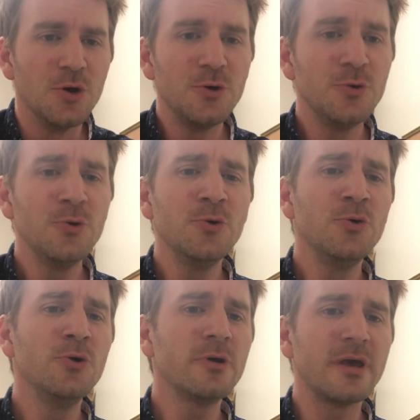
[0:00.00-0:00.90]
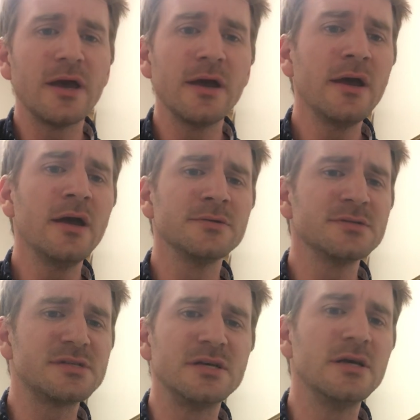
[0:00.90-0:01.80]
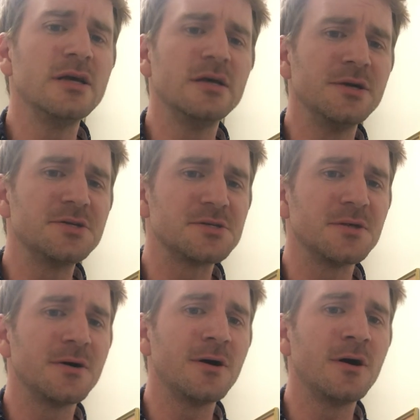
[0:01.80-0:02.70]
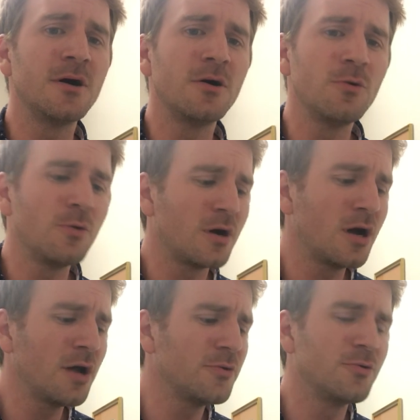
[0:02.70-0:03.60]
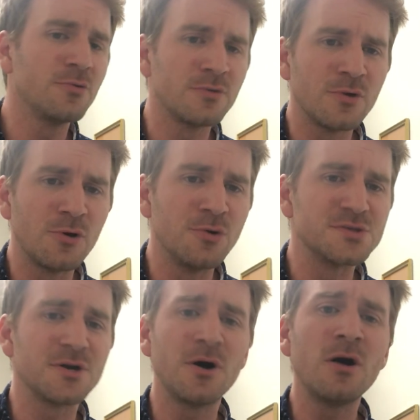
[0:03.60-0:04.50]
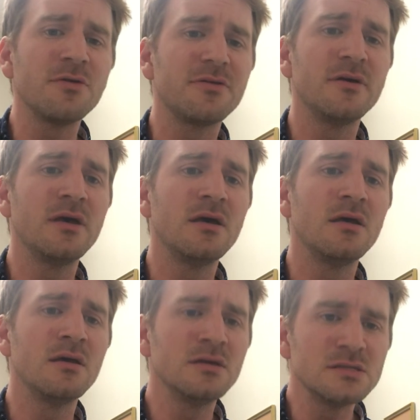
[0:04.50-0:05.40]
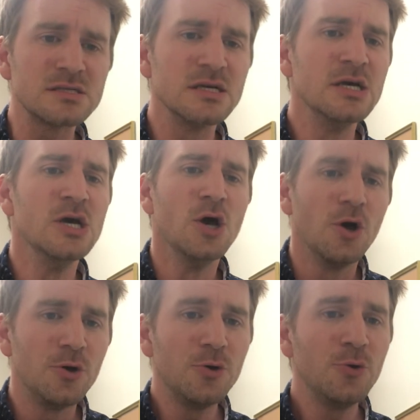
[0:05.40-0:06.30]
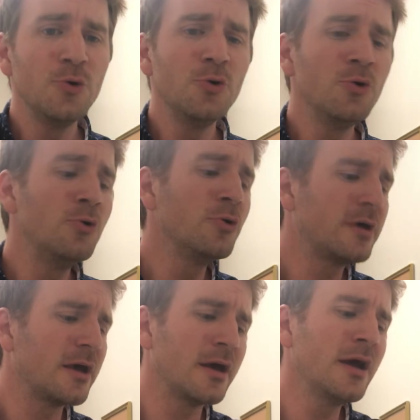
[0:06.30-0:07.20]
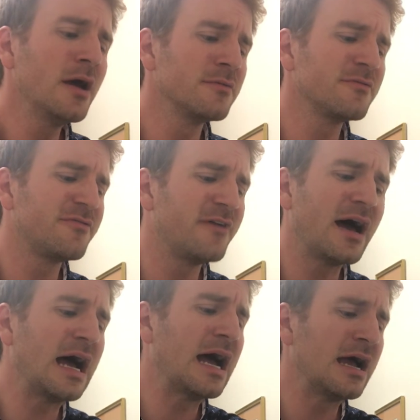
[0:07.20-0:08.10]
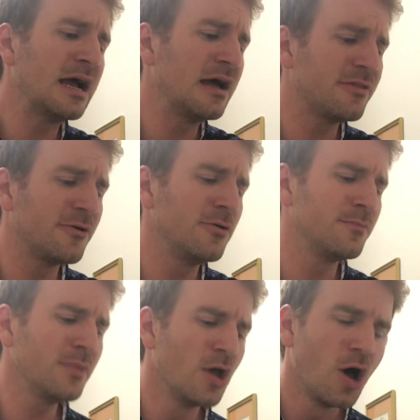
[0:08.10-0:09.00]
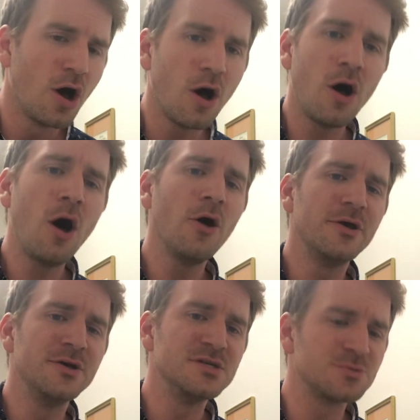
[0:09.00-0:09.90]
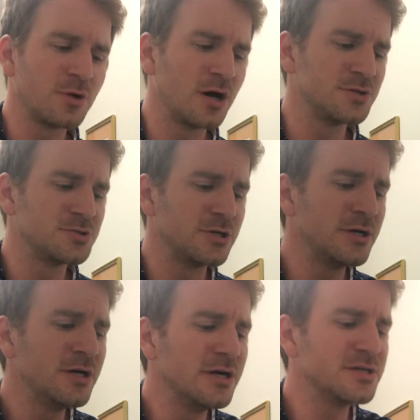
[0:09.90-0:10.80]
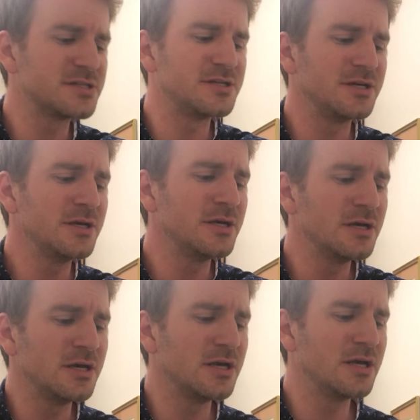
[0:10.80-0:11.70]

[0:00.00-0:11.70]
Who can teach the one who knows all things? Who can fathom all his wondrous deeds?